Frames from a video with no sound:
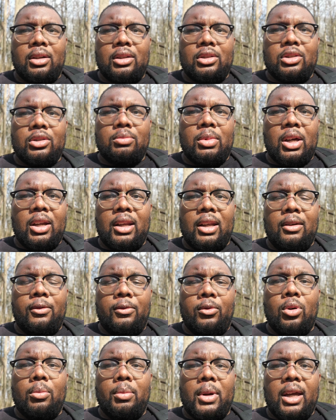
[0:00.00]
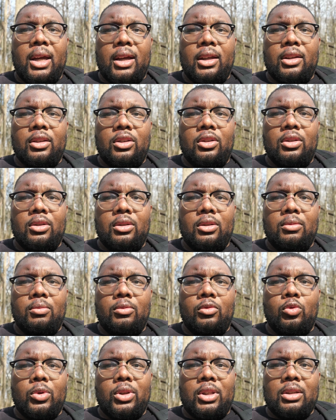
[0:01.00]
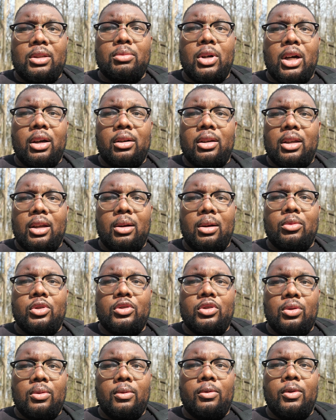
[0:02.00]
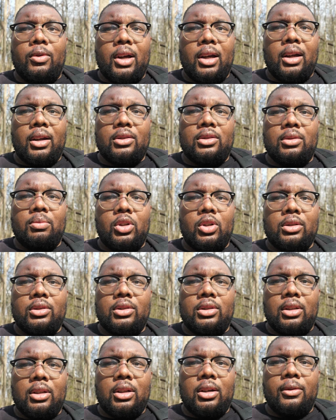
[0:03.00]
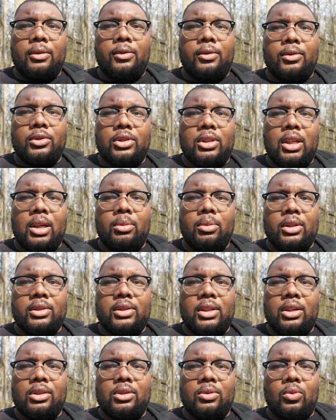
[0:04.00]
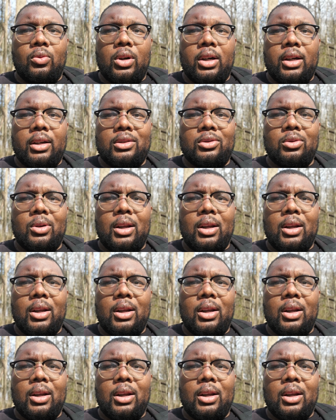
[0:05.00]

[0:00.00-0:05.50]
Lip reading: just about any format with these modern cameras, you can find some good stuff stabilization wise.